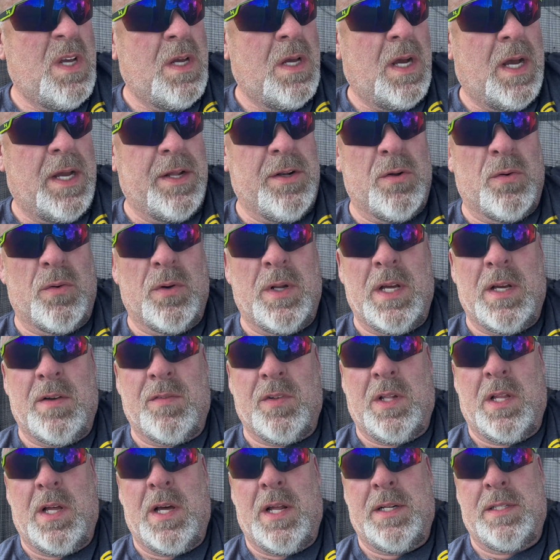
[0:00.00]
I don't have a
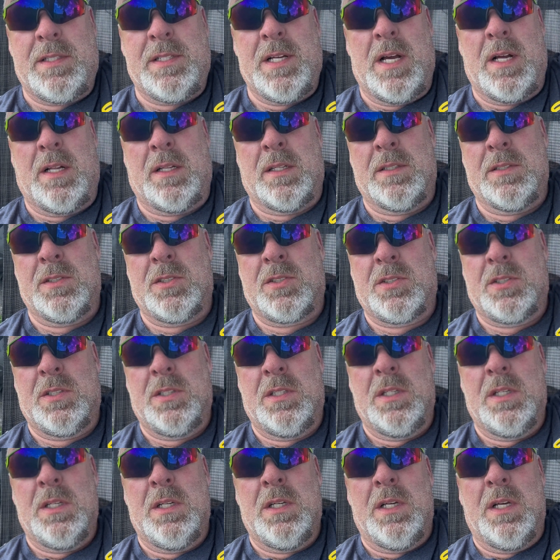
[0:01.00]
lot of talents,
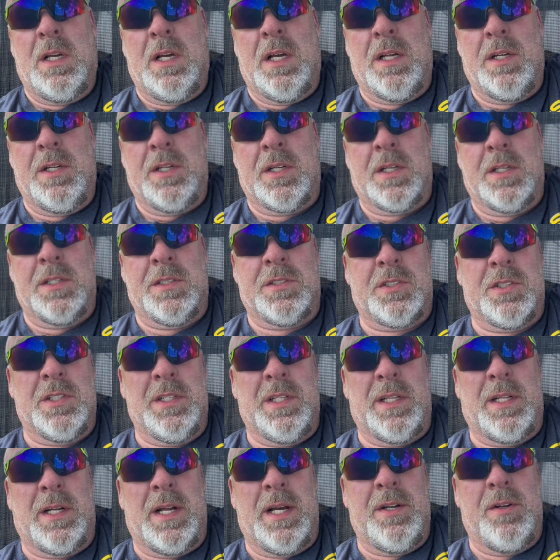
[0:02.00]
and you're going to see
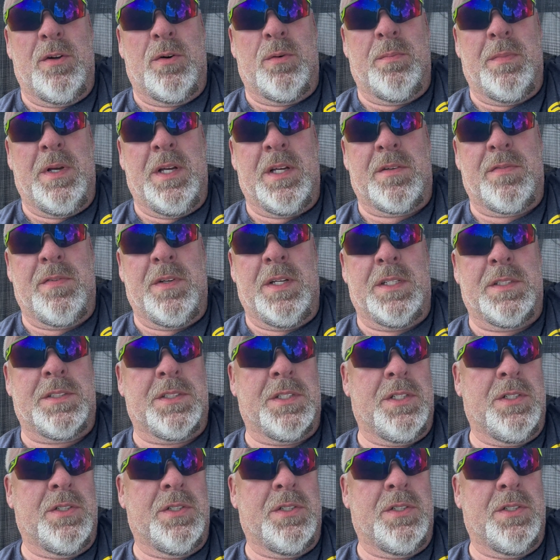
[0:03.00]
that I don't make fancy